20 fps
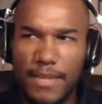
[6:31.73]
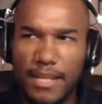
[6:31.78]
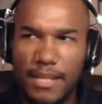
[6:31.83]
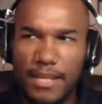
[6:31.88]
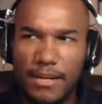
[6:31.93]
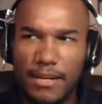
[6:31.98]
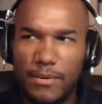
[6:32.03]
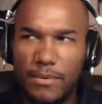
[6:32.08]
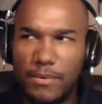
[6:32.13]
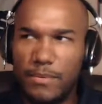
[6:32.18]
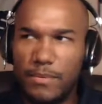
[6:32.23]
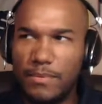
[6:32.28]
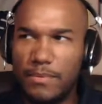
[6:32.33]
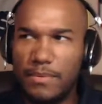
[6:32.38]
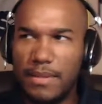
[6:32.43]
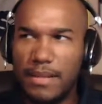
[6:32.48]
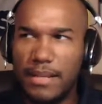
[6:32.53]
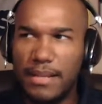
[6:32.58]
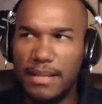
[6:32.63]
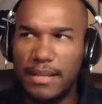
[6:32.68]
you know,
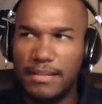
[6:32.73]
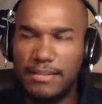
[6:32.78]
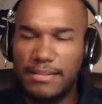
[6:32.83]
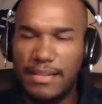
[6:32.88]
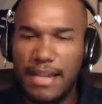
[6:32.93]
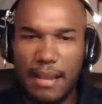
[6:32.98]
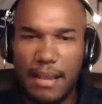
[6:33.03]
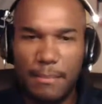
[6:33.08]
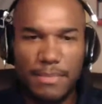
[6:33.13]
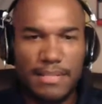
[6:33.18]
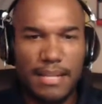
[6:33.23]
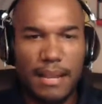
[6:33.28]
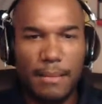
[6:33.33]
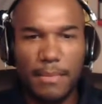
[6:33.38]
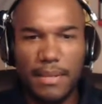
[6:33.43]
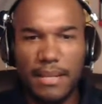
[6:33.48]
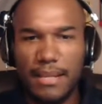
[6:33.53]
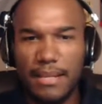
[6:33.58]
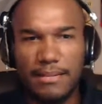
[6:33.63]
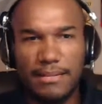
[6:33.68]
time and
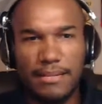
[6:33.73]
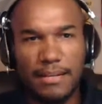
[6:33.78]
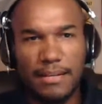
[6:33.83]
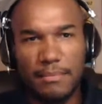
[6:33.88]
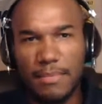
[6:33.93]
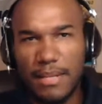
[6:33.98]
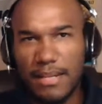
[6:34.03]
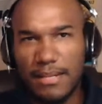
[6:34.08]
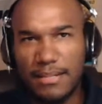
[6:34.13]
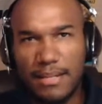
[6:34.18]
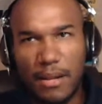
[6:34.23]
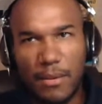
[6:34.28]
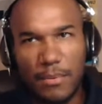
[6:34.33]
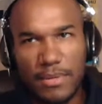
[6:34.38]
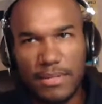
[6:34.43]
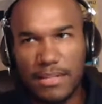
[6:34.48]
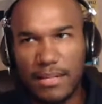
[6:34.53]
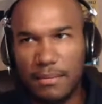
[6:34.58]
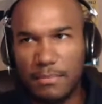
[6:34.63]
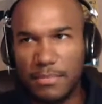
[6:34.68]
time again, it's
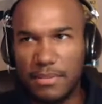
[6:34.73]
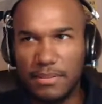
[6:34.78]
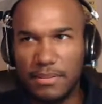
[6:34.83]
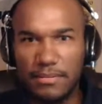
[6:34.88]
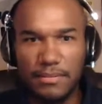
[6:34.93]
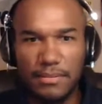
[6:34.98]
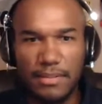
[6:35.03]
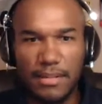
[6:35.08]
always something.